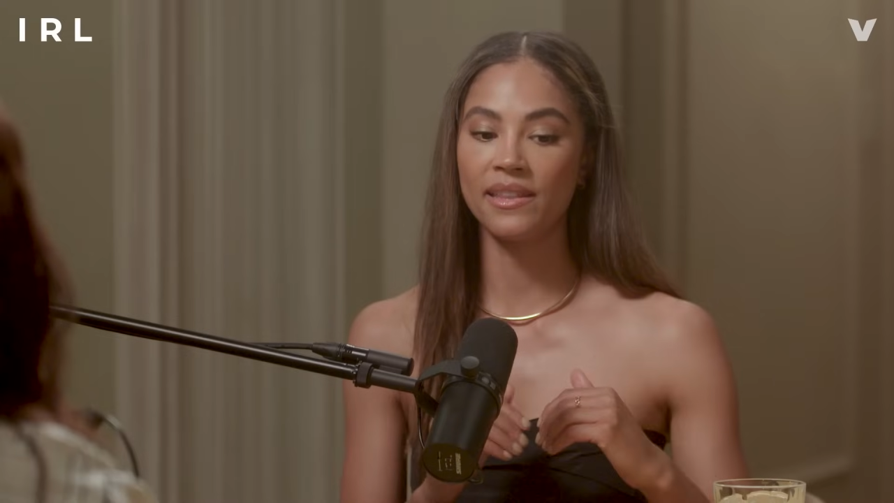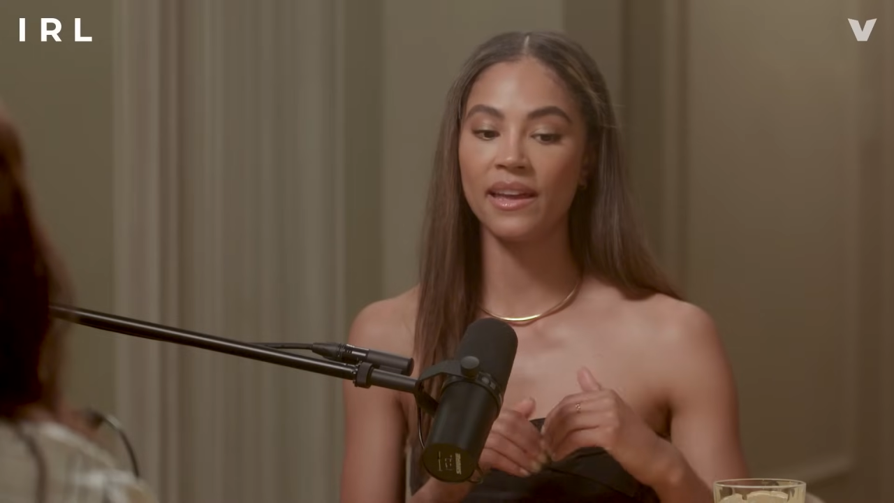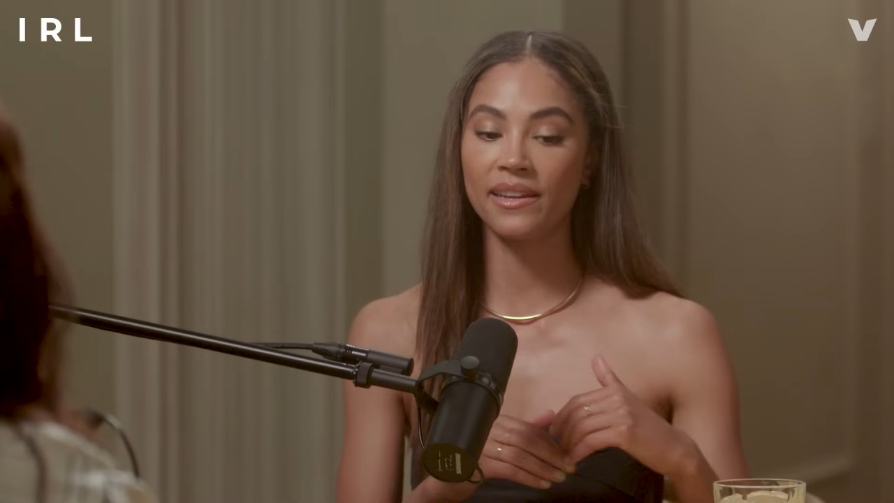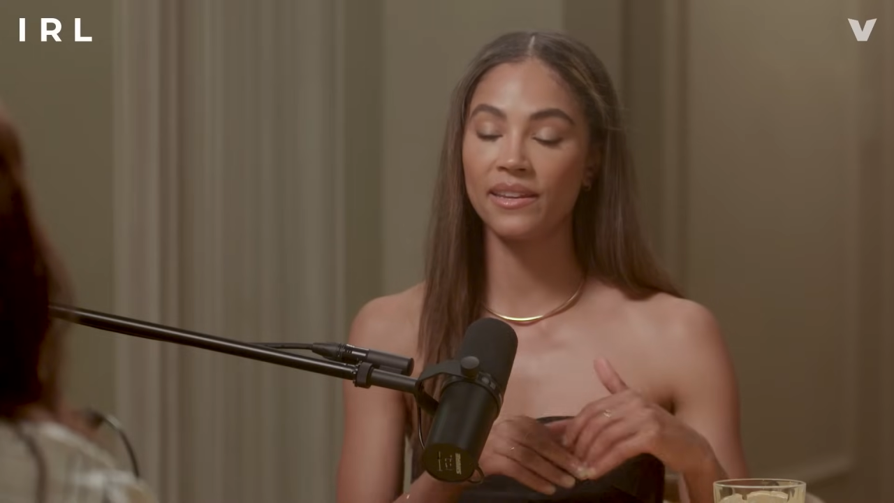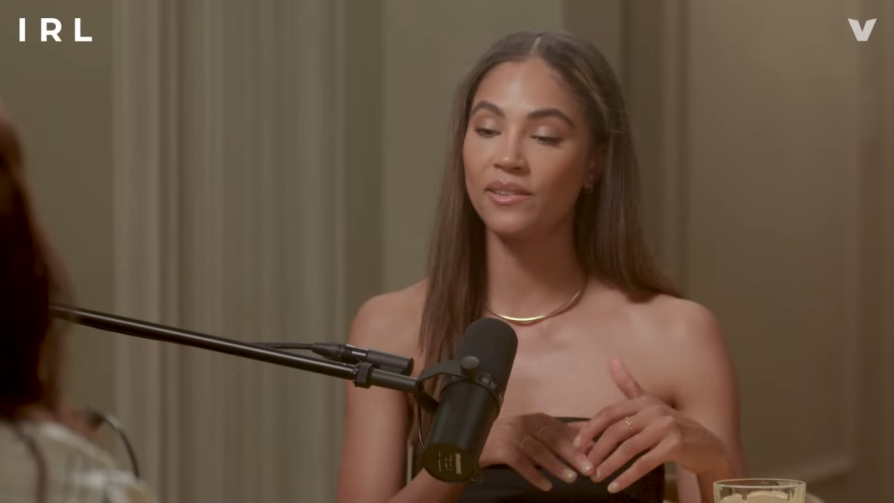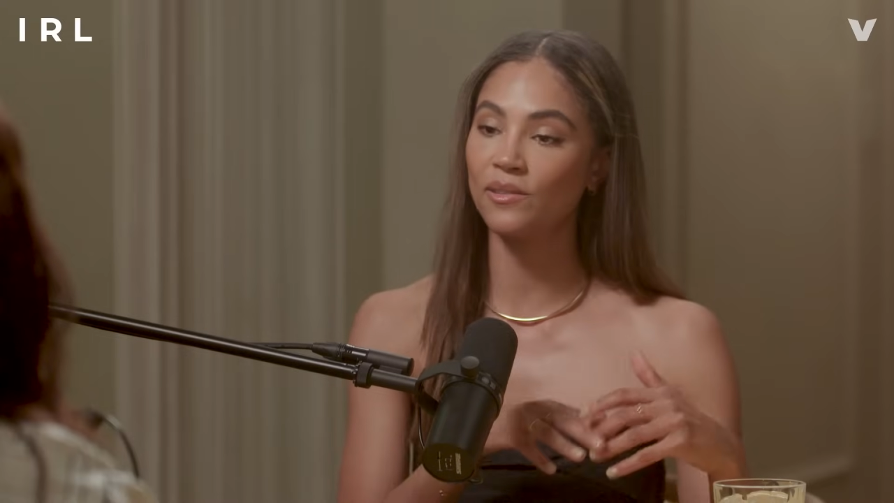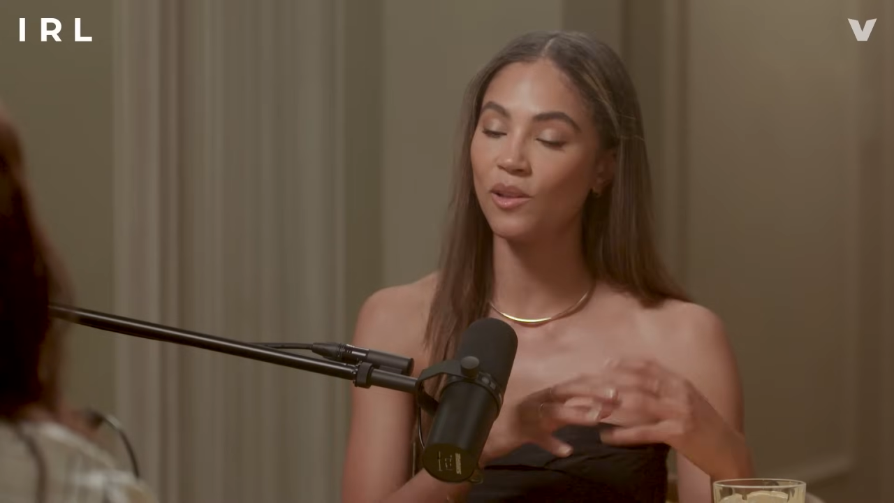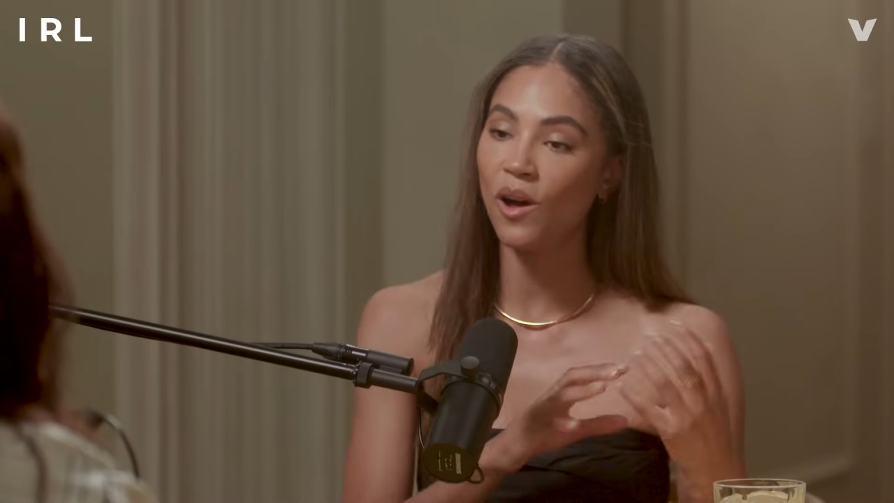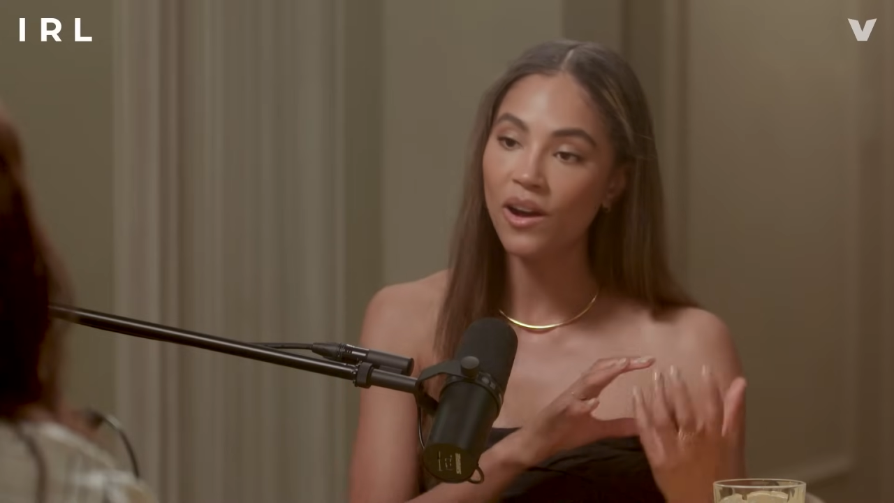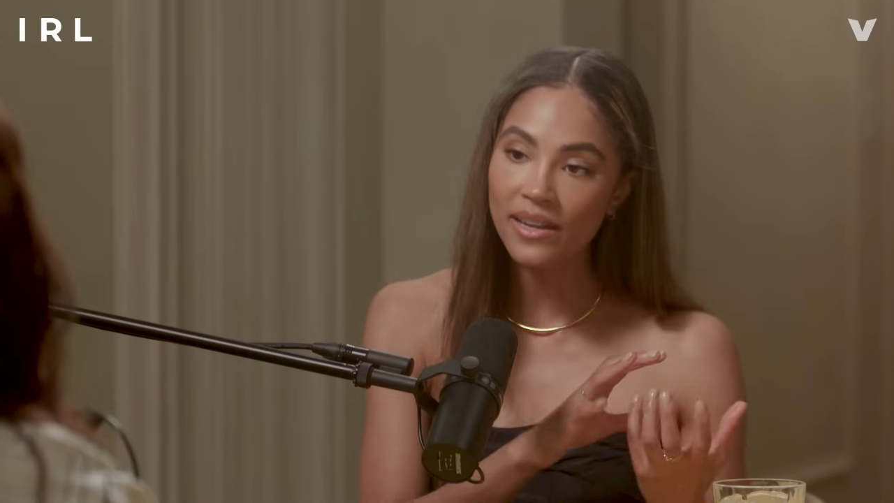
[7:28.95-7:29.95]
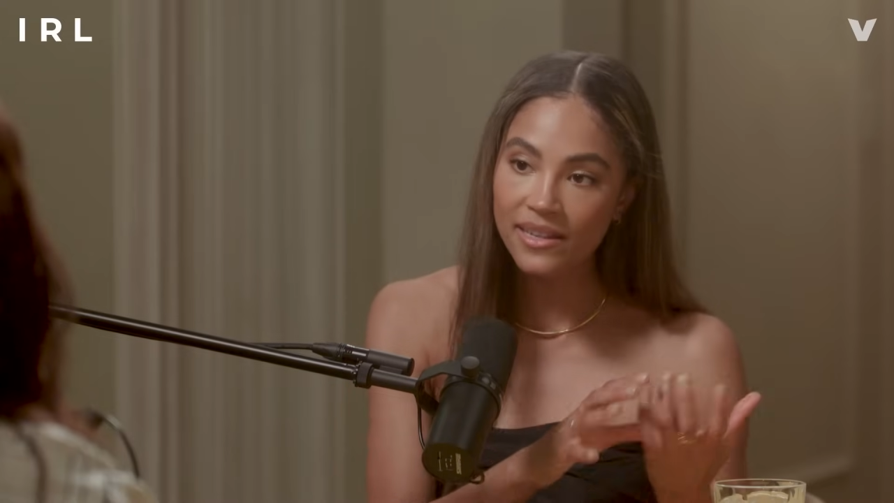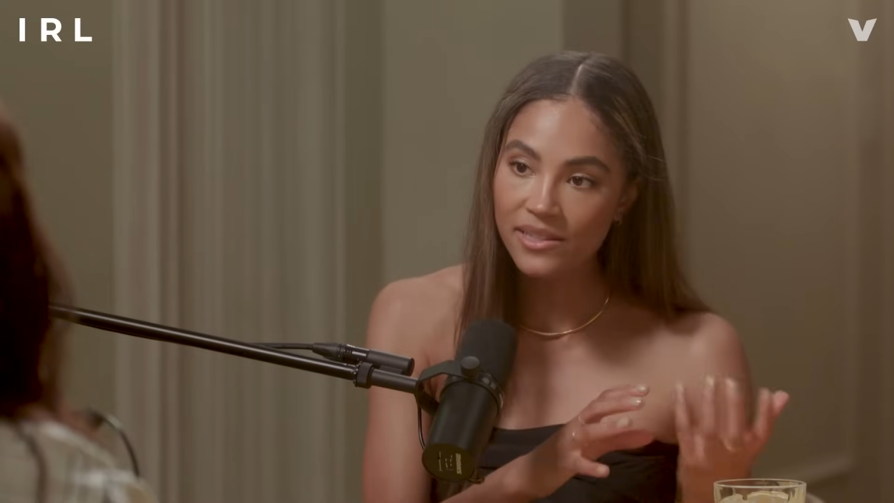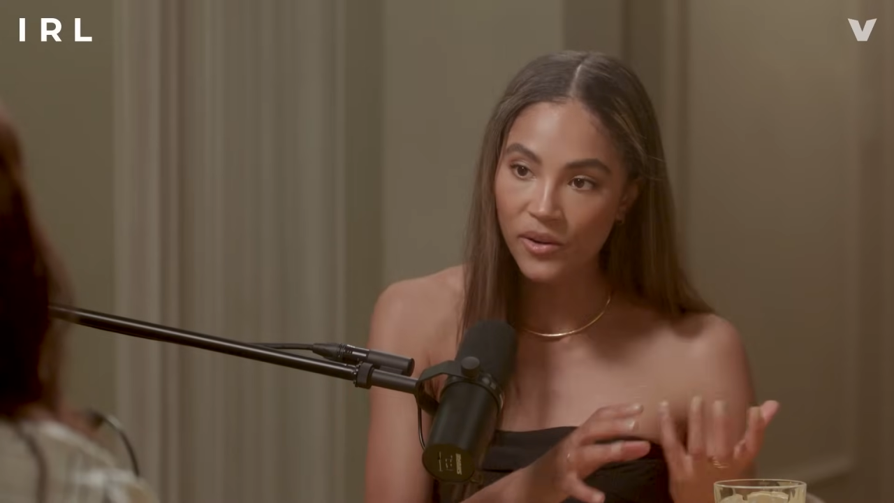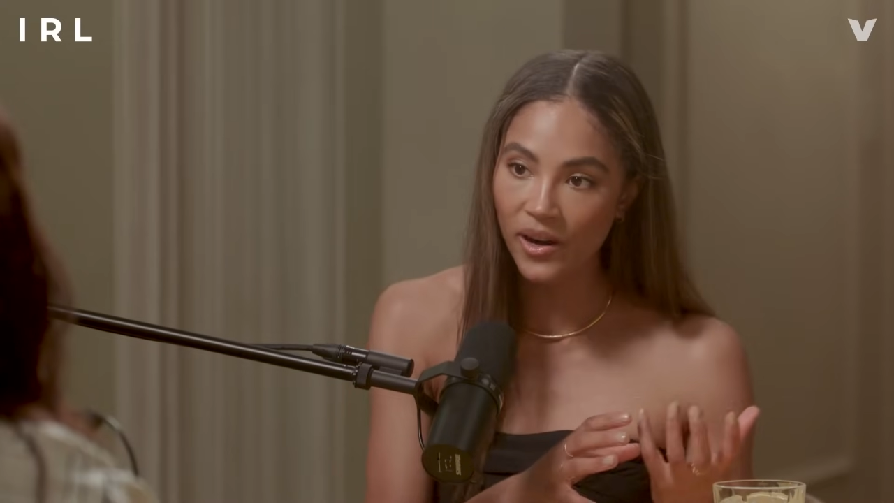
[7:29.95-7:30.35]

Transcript: that can log into